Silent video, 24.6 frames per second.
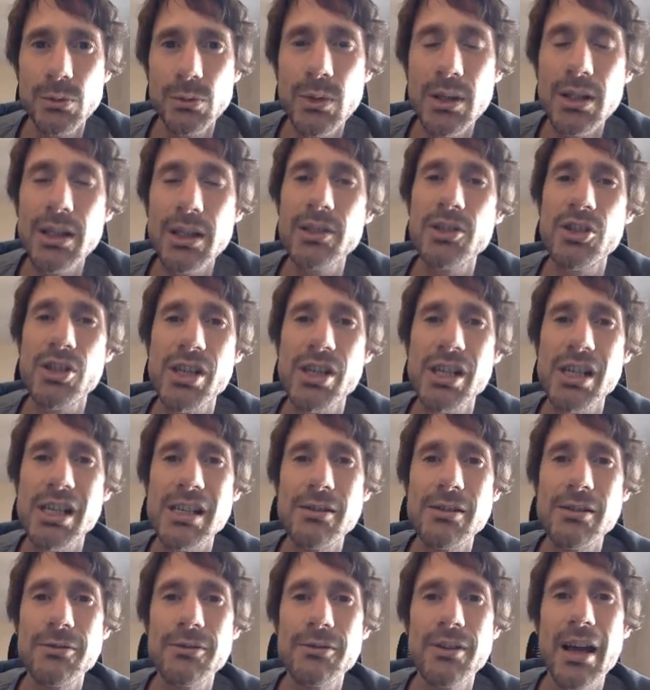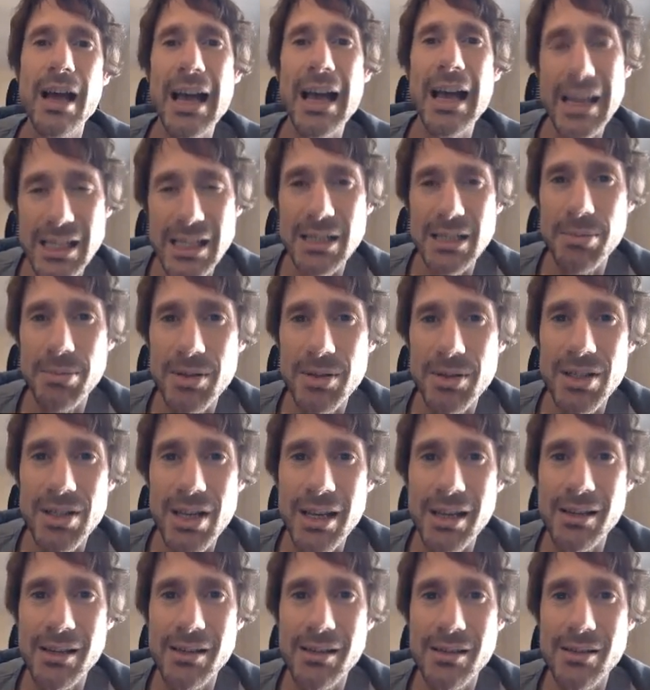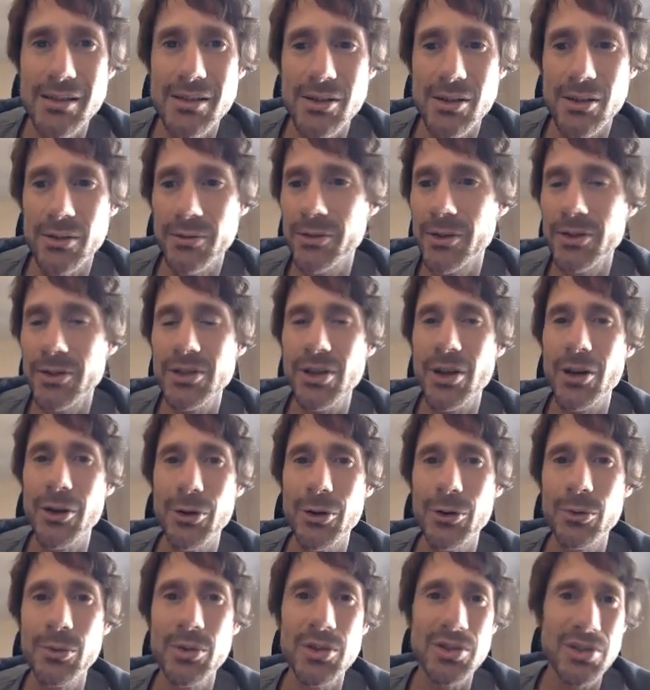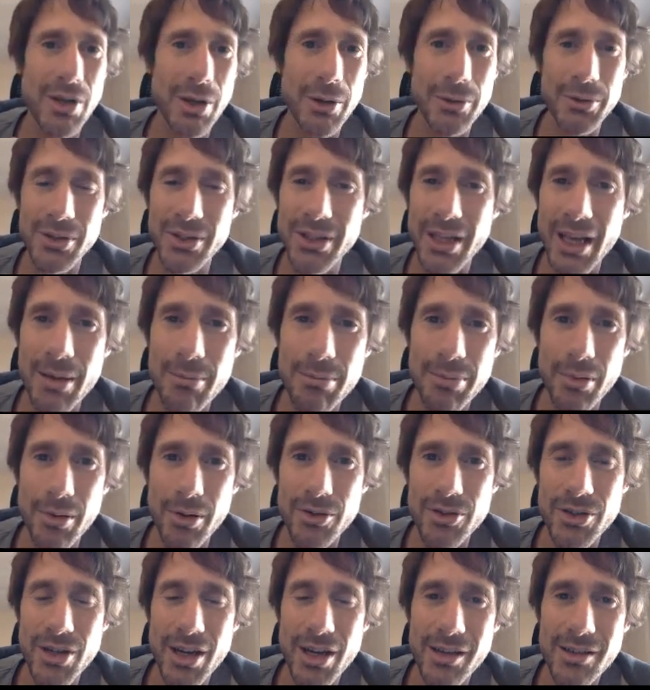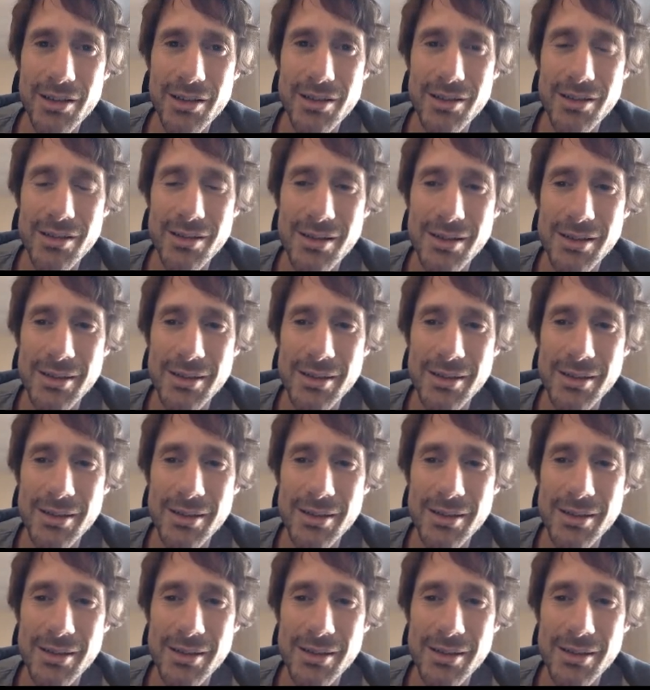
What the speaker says: will achieve 80% of the total result of that project.